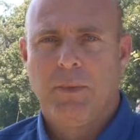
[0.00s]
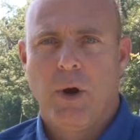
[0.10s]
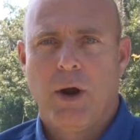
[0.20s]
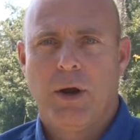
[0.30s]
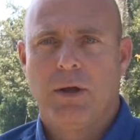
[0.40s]

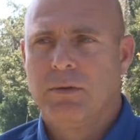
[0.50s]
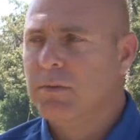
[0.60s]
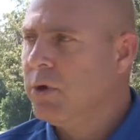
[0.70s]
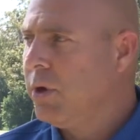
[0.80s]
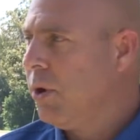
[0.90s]
priority,
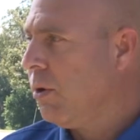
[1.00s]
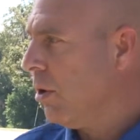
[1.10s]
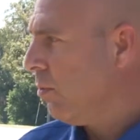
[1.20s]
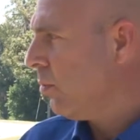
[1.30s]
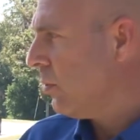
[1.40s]
you know,
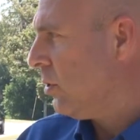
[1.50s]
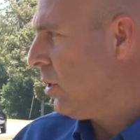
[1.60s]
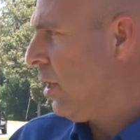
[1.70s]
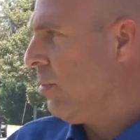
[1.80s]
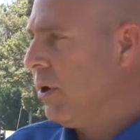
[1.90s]
along
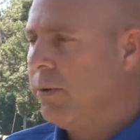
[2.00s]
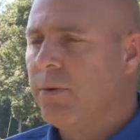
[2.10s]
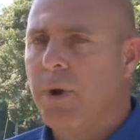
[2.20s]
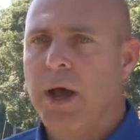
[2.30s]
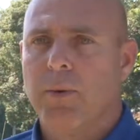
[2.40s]
keeping up
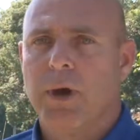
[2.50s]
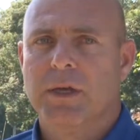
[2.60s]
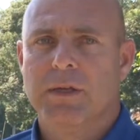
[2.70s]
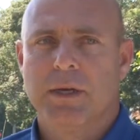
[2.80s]
the right-of-ways,